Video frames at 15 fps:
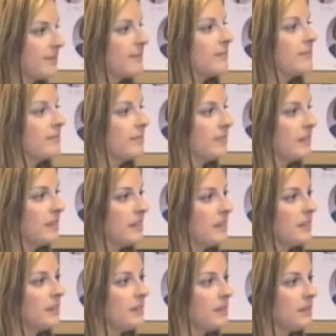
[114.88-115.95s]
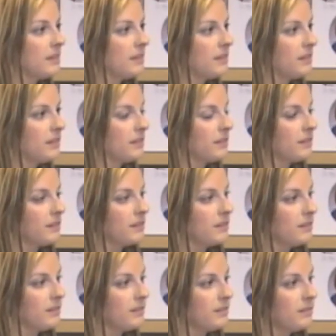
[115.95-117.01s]

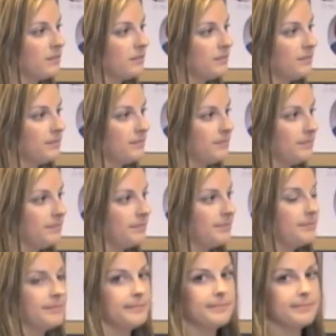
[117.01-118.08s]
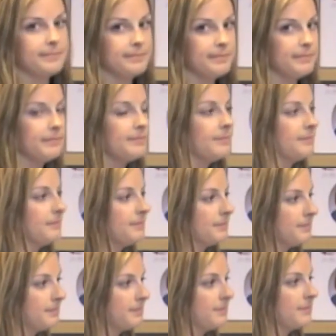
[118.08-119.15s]

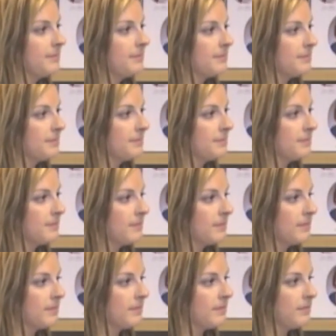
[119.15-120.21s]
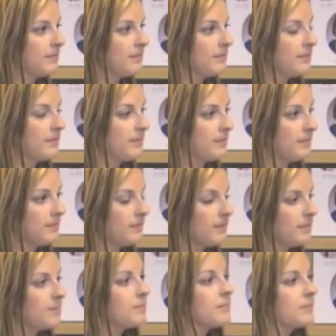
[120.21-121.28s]

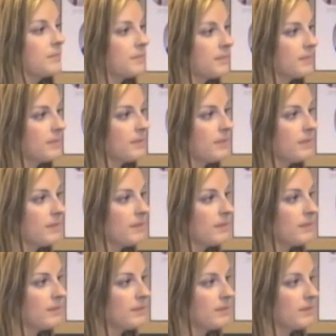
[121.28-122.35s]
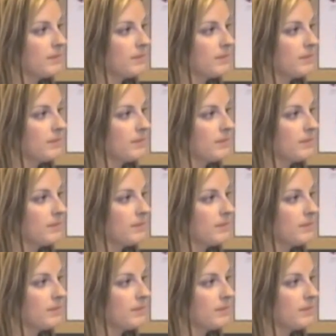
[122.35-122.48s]
The person shown says nothing.